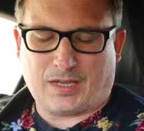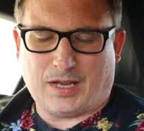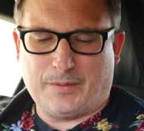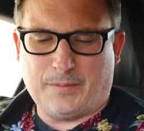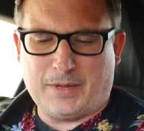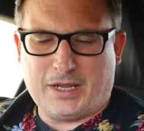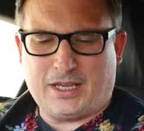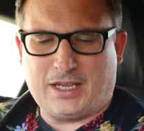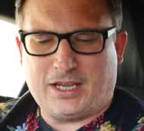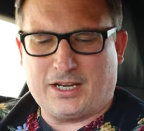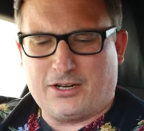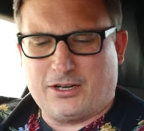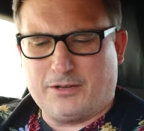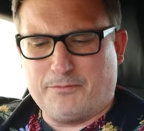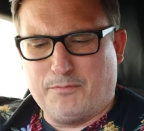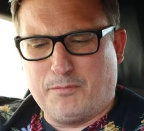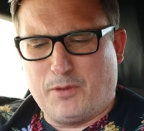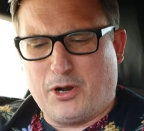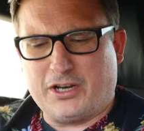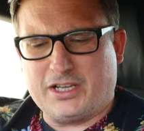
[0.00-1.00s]
I mean, can I
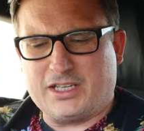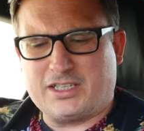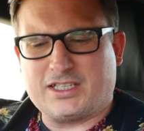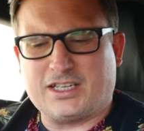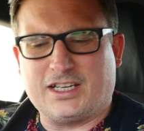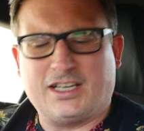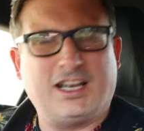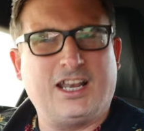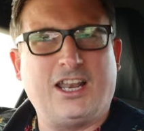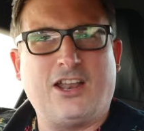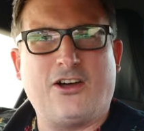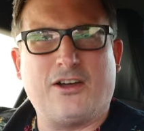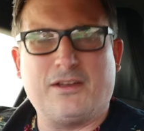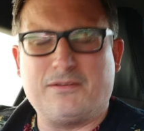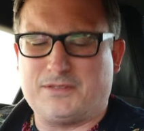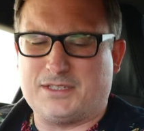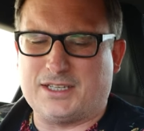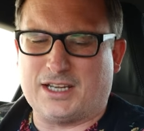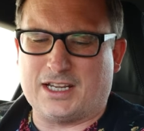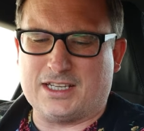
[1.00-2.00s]
monitor
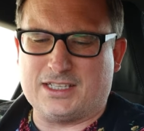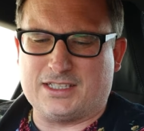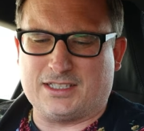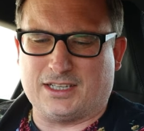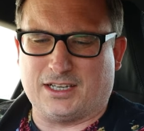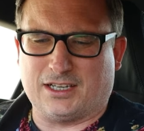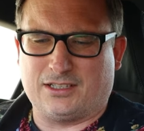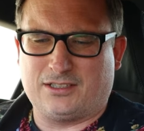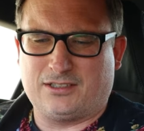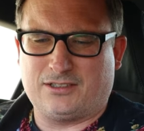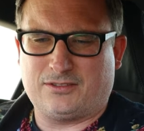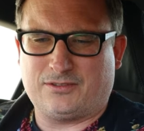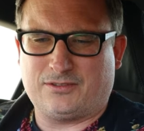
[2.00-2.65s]
live data?